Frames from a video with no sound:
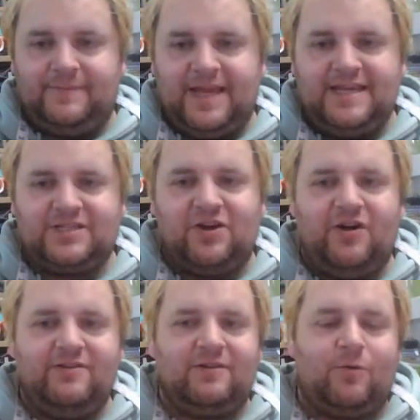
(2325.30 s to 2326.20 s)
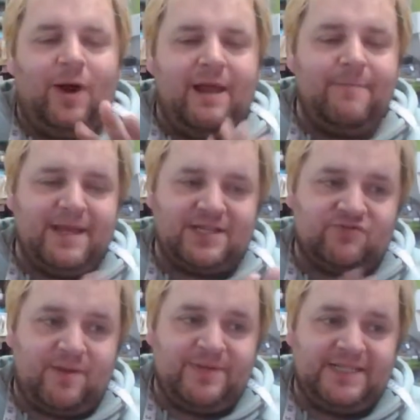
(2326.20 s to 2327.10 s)
it's gotten quite a mixed
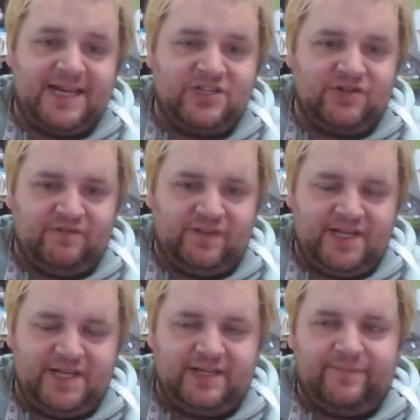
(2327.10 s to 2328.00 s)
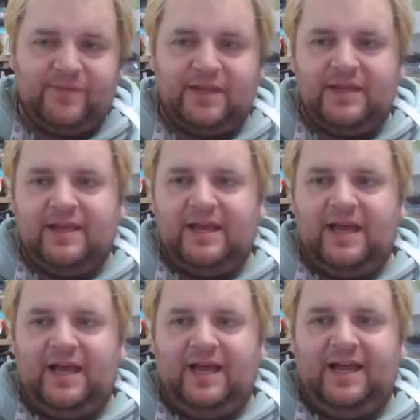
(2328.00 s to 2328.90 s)
reputation, Fleek.
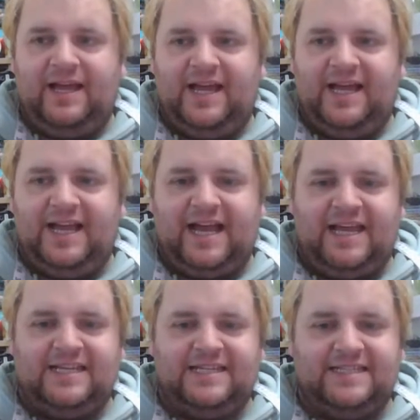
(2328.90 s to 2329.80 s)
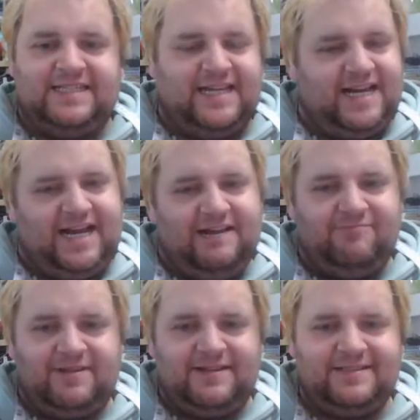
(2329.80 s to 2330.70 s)
And yeah, I
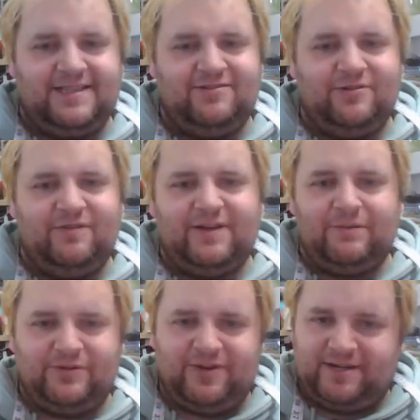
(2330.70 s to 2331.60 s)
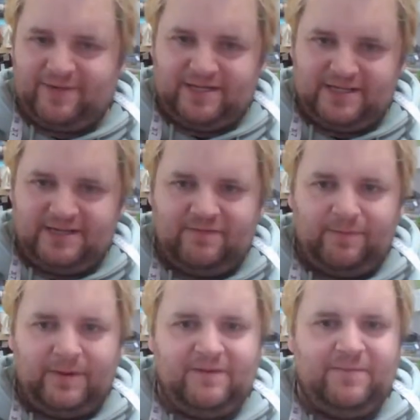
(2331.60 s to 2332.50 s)
don't know if I would recommend it,
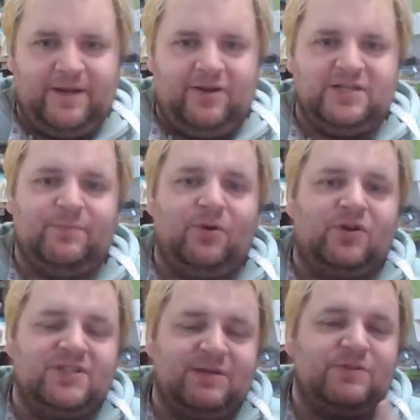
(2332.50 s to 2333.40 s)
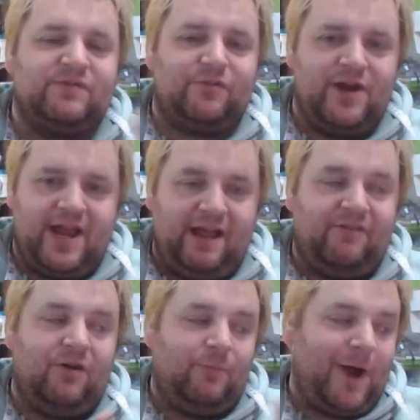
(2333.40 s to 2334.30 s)
if being honest, but because it was free, I
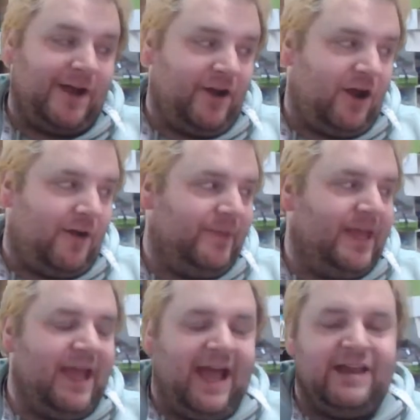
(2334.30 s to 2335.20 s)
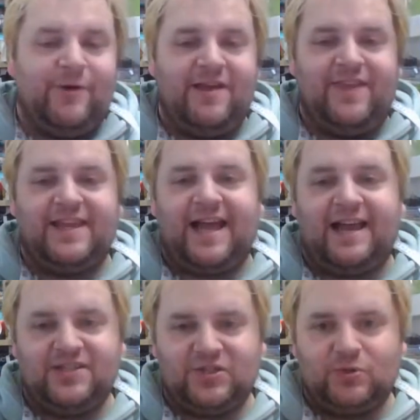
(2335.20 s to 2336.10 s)
thought, oh, why not? Anyway, they
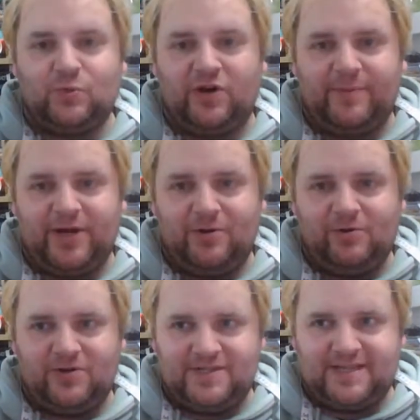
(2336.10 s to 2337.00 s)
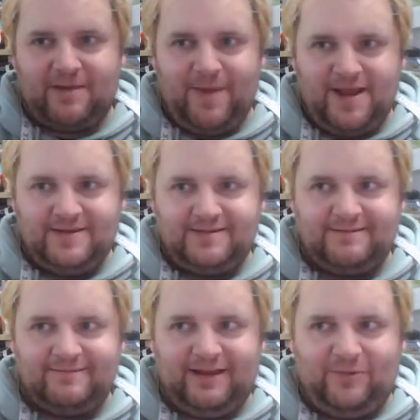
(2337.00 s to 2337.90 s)
cancelled one of my orders that I made,
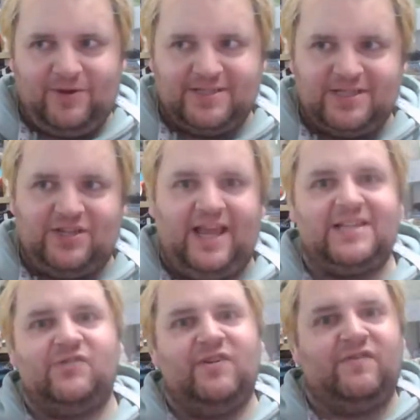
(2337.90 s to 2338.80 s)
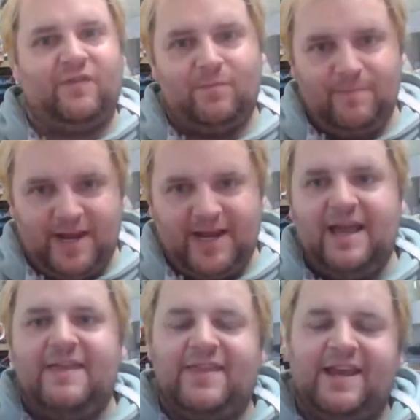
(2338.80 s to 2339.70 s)
and so they had to refund me.
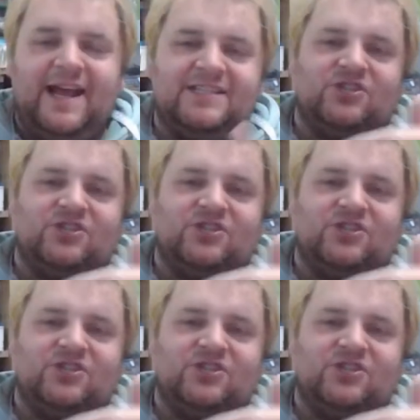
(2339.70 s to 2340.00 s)
Then I had to